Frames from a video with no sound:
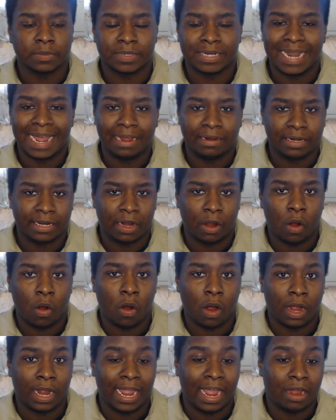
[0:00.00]
But now that I,
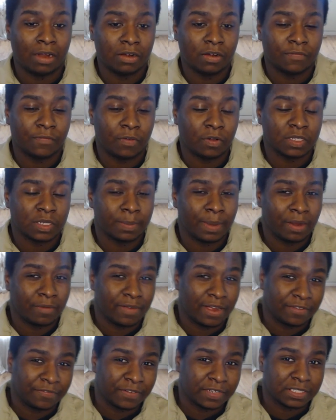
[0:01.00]
I undervolted my
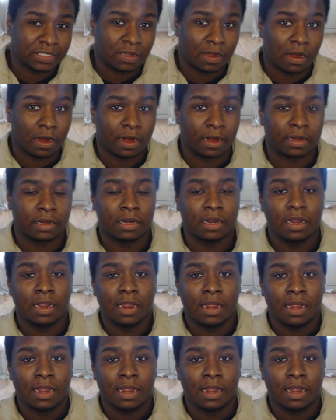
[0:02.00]
graphics card,